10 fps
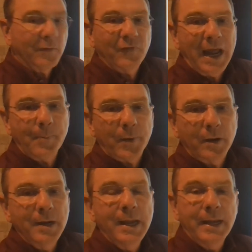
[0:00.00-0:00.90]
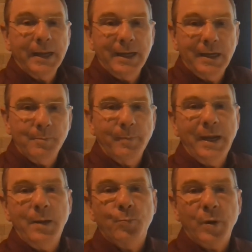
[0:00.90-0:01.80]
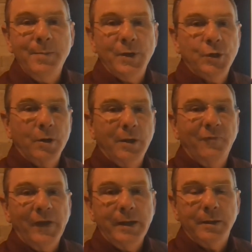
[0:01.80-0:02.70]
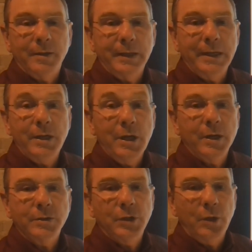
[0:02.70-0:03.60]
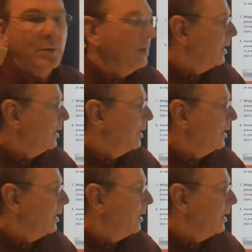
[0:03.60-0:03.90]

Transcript: flapper, and it may prematurely fail in a year or 2